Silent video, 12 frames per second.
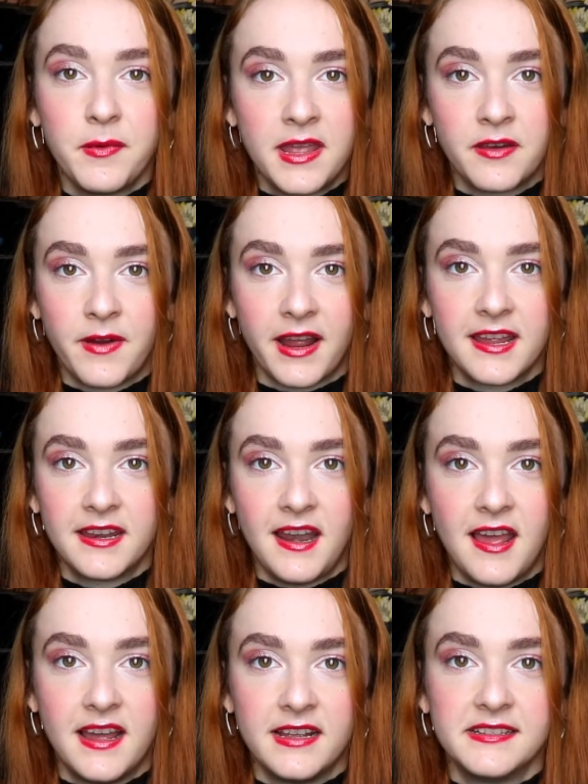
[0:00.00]
we can
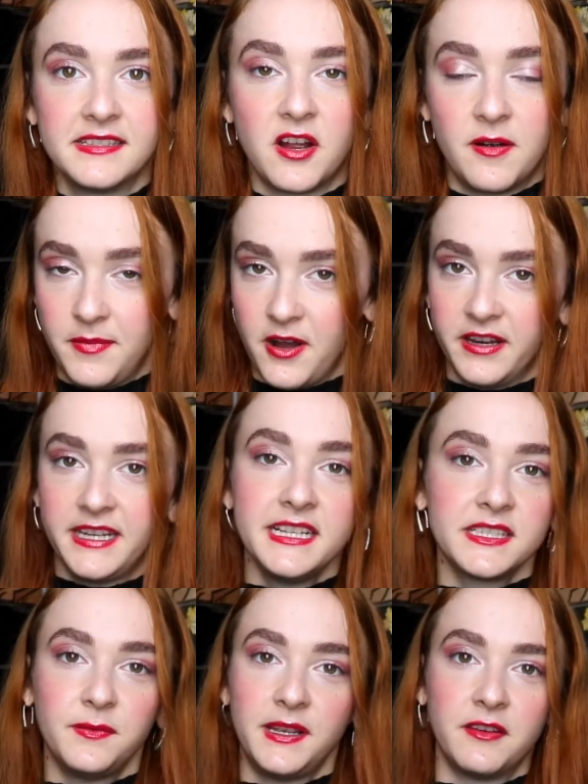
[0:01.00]
recognize our
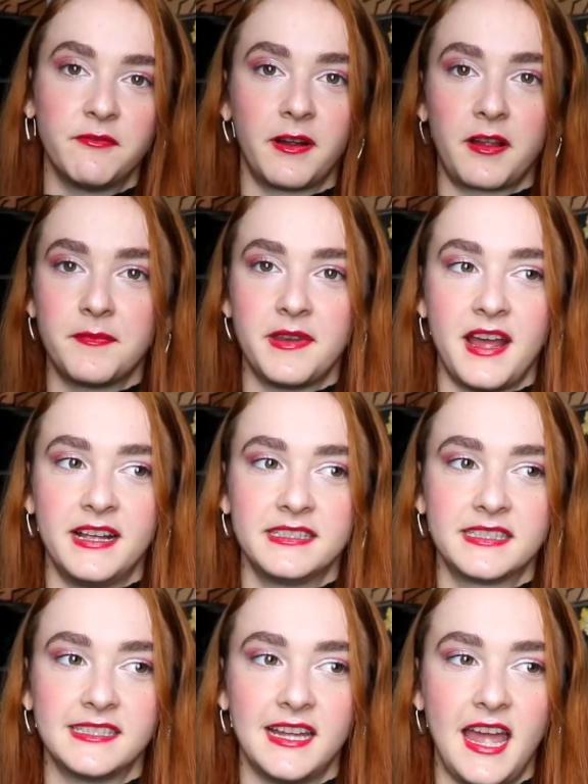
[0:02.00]
bodies, we can
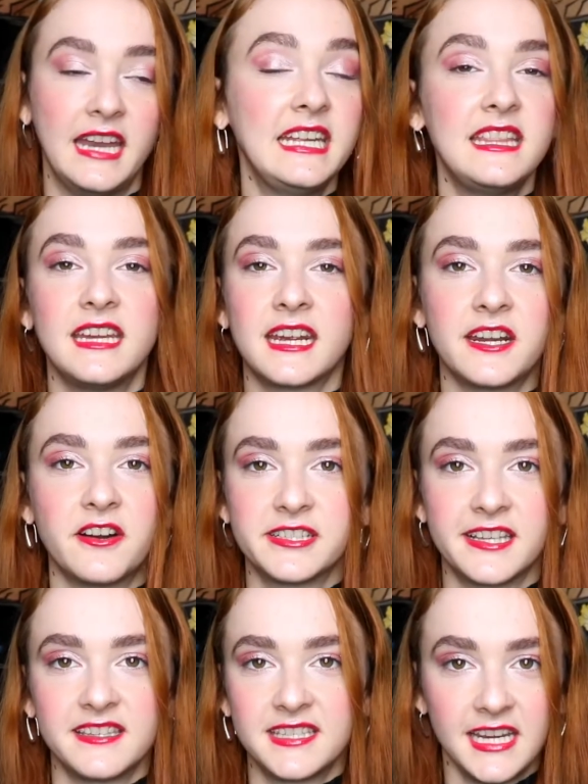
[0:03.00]
recognize anything in our
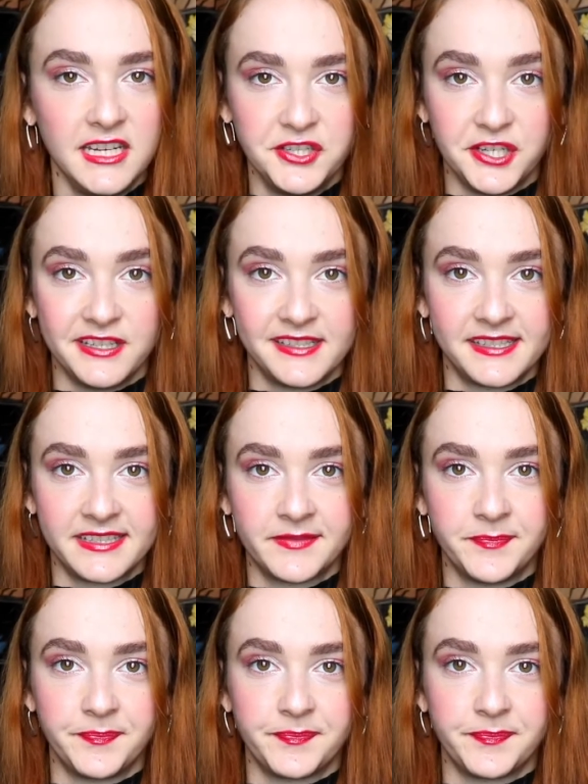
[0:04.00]
sensations,